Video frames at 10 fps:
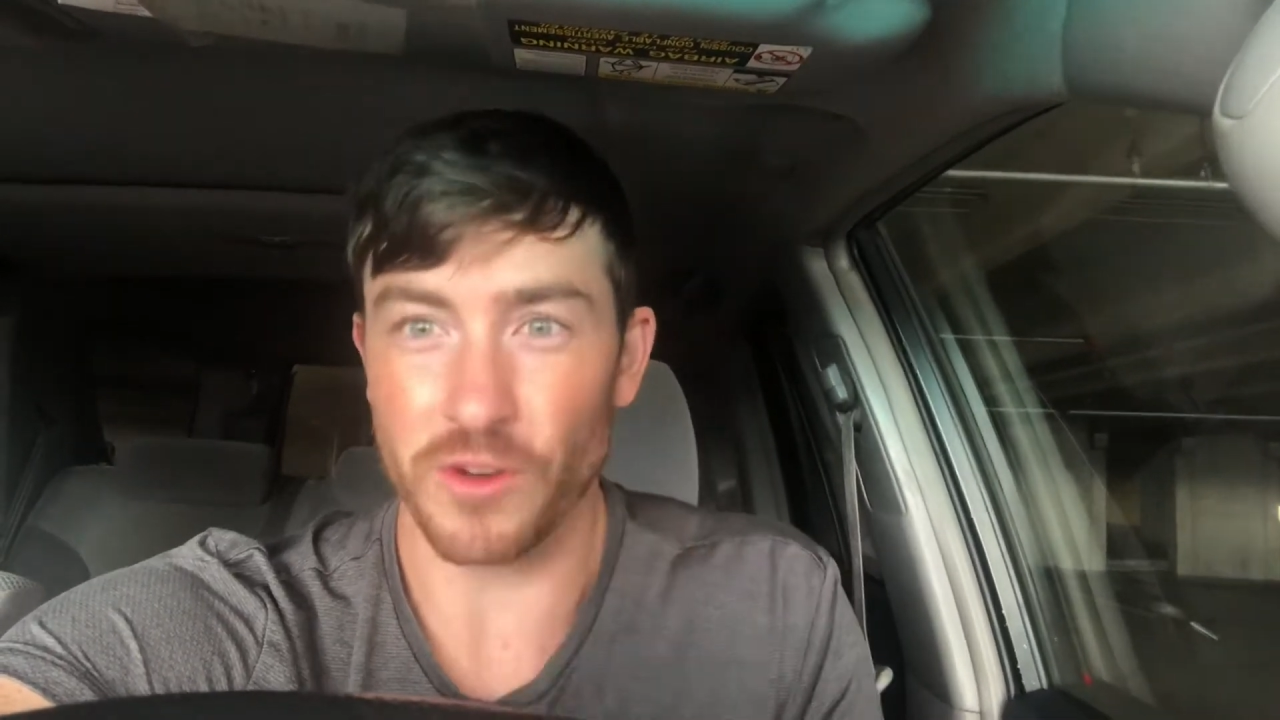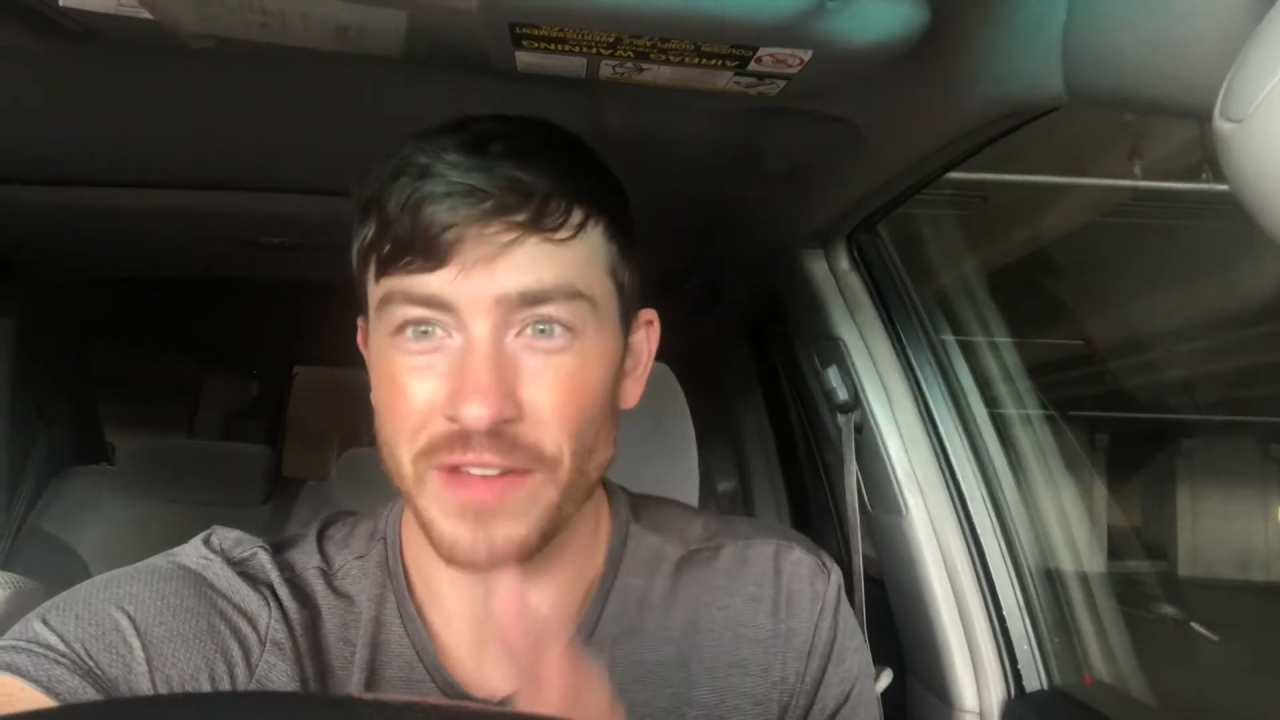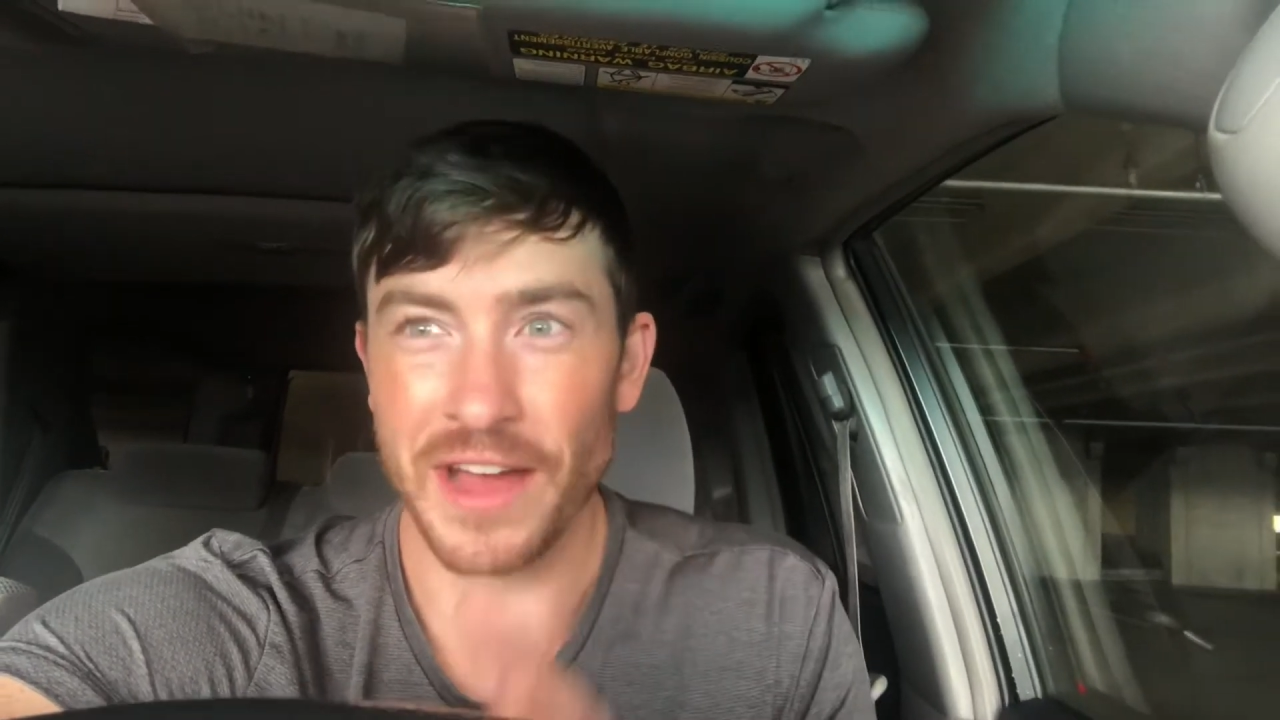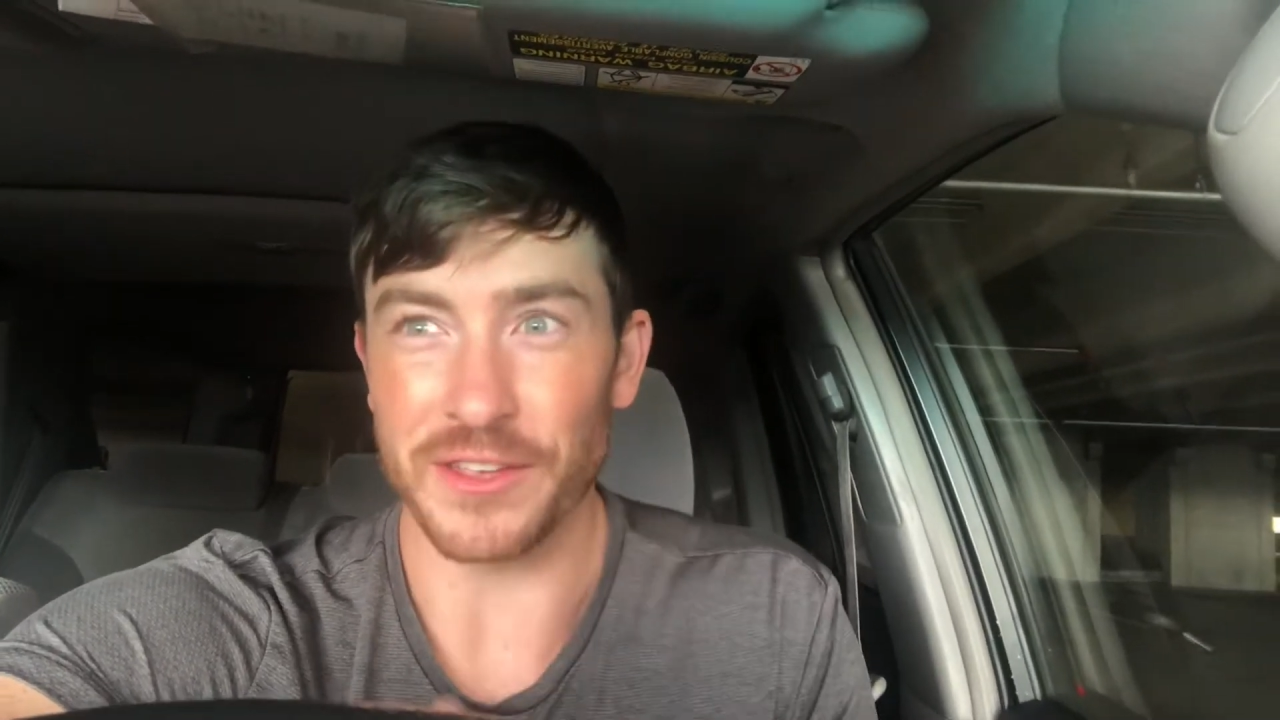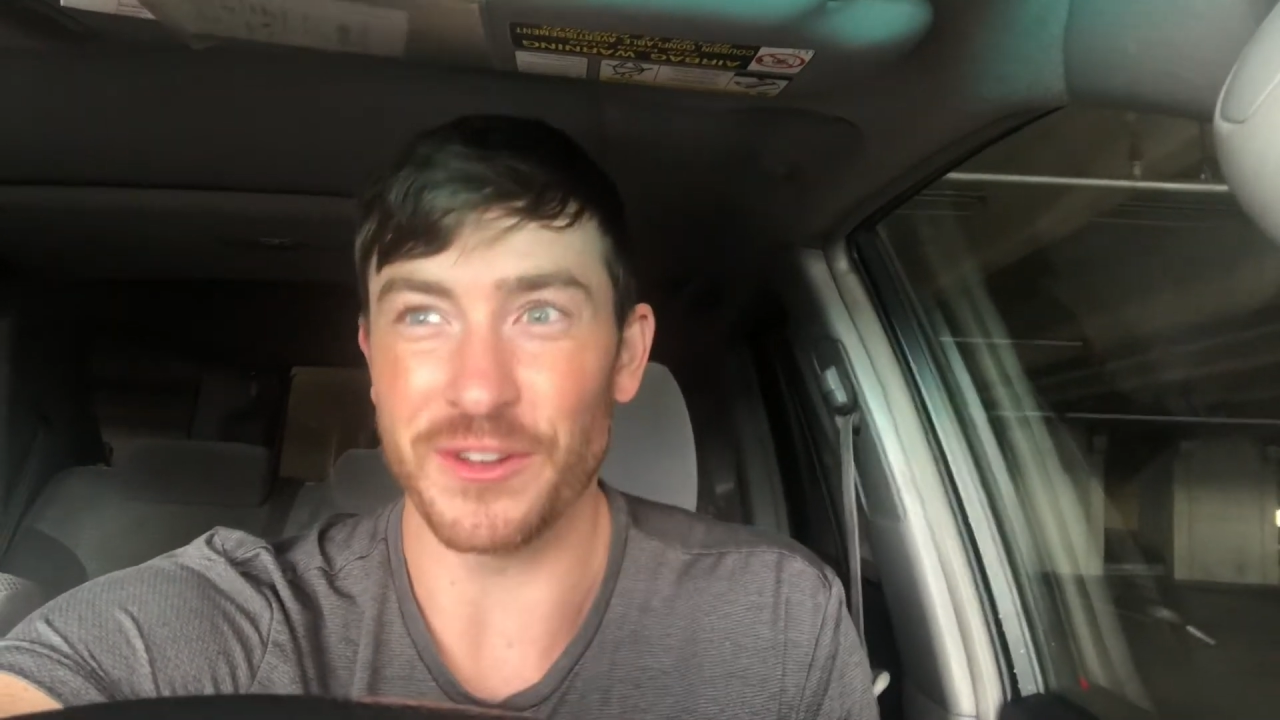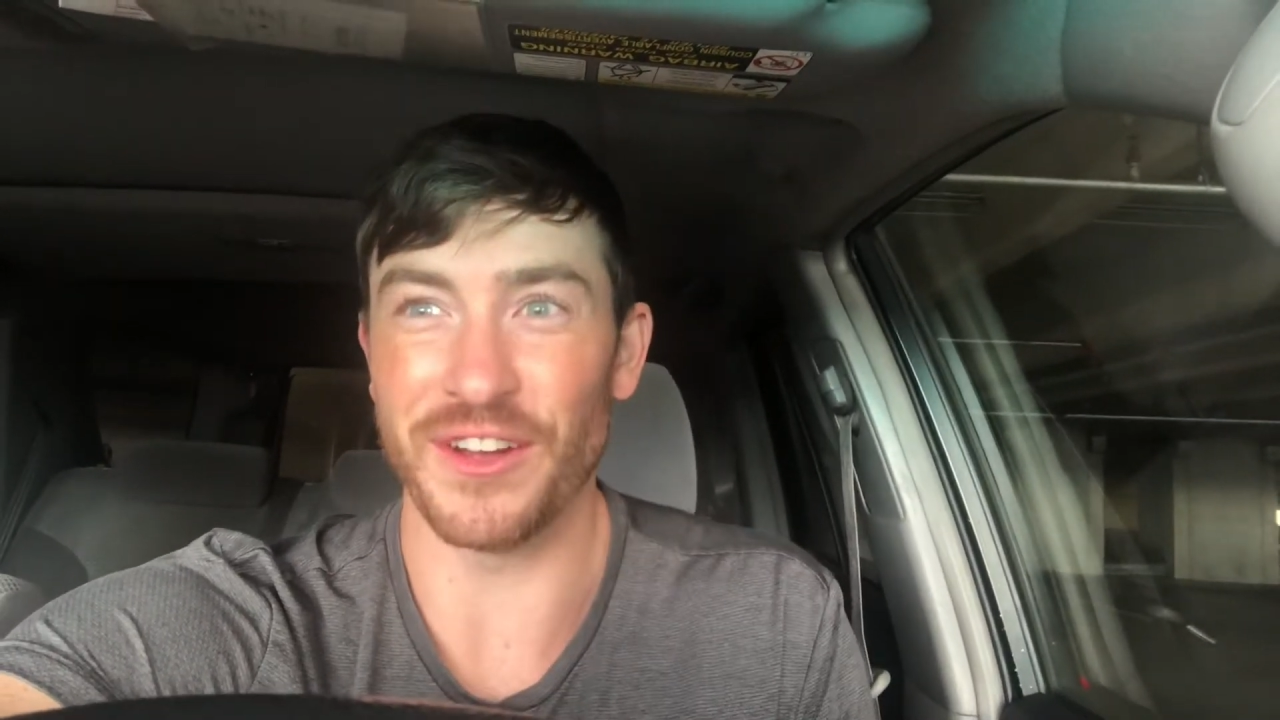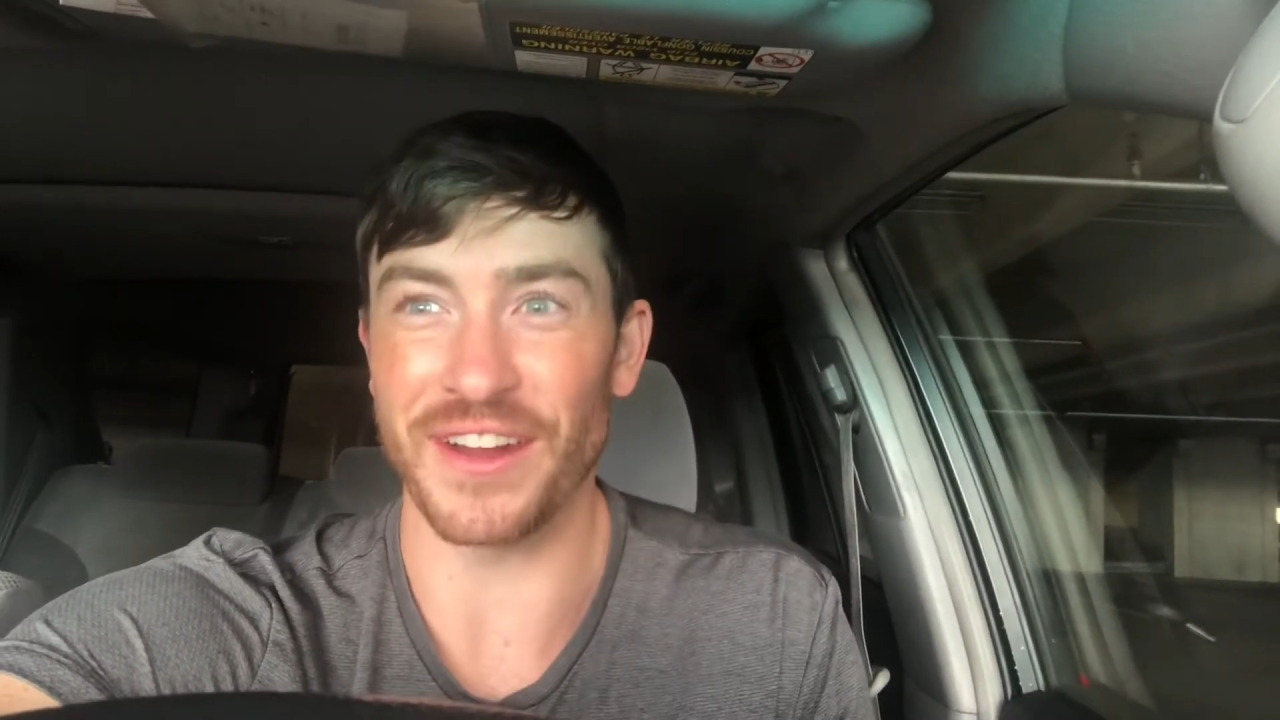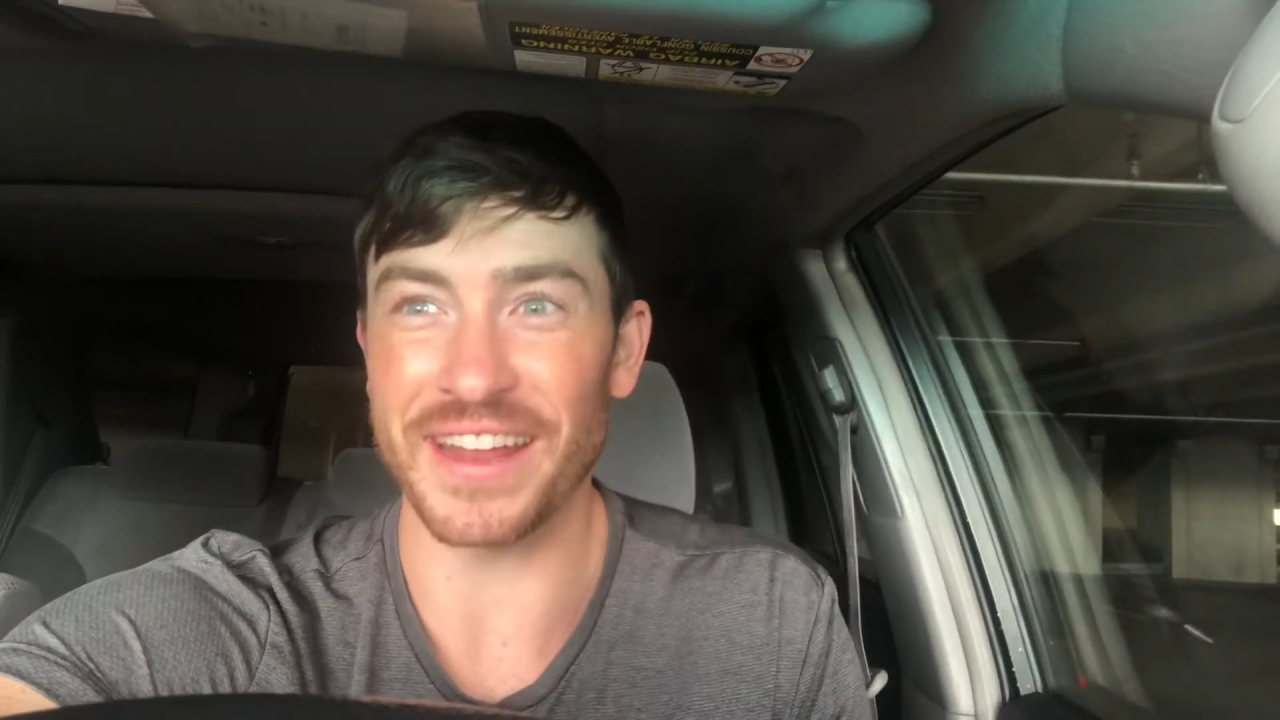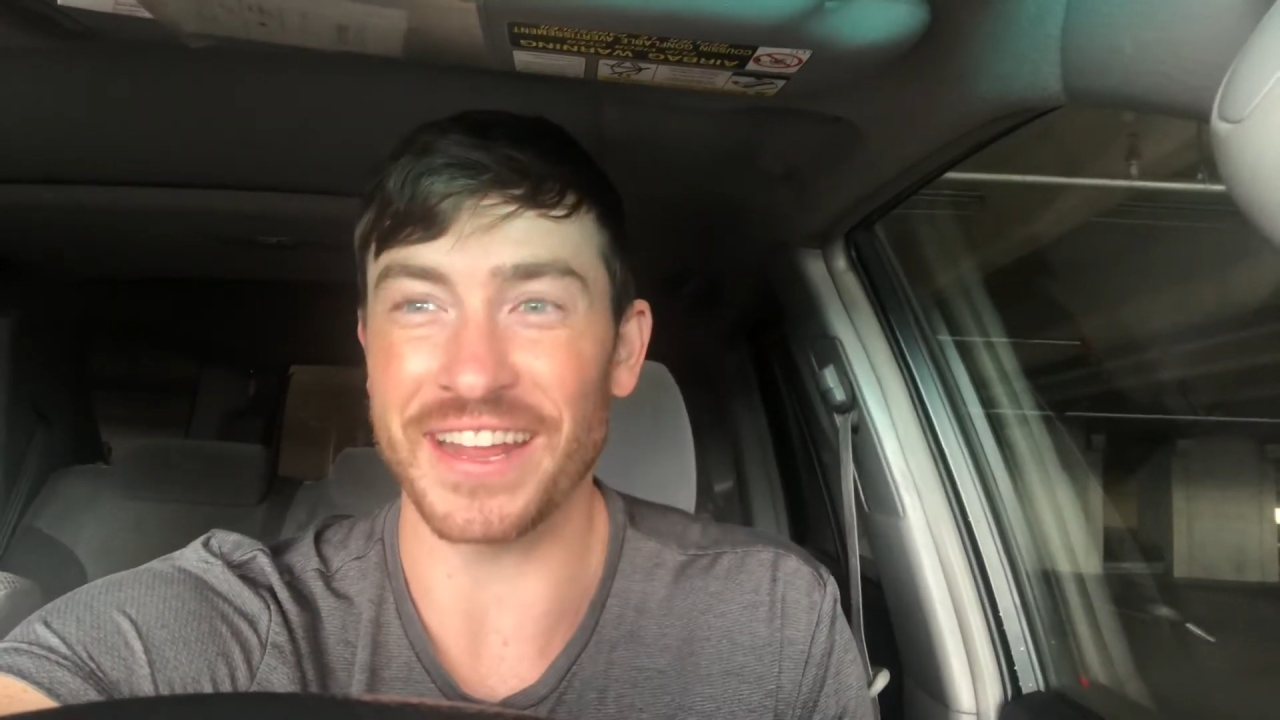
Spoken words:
value, right?